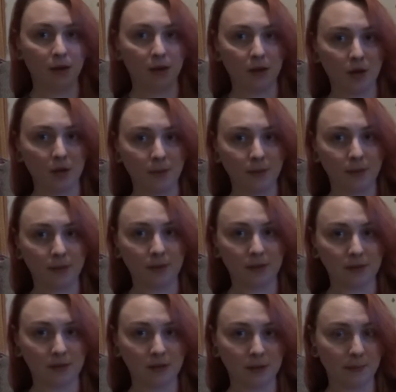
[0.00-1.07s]
open
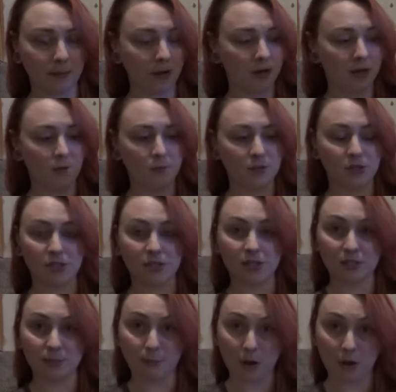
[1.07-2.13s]
the pocket which is at
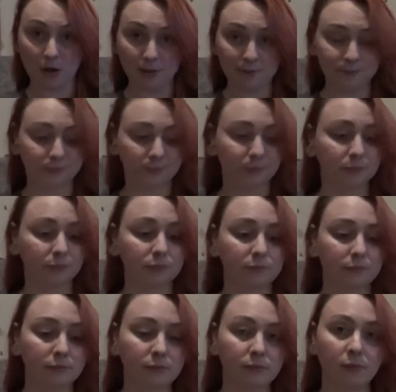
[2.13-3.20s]
the bottom,
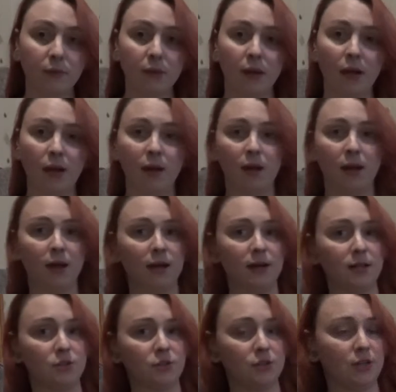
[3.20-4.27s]
and
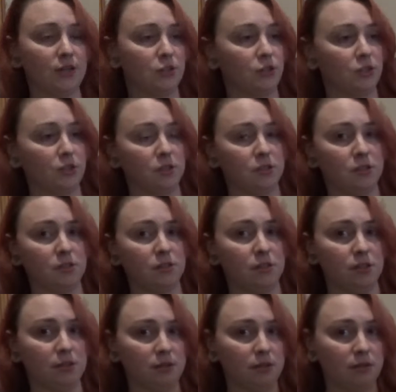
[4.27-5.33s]
literally just
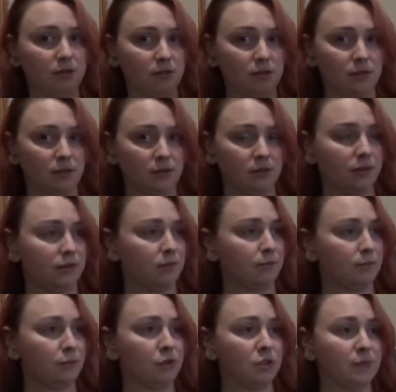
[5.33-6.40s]

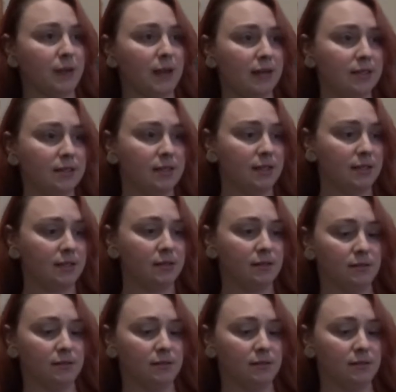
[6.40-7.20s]
push my hand in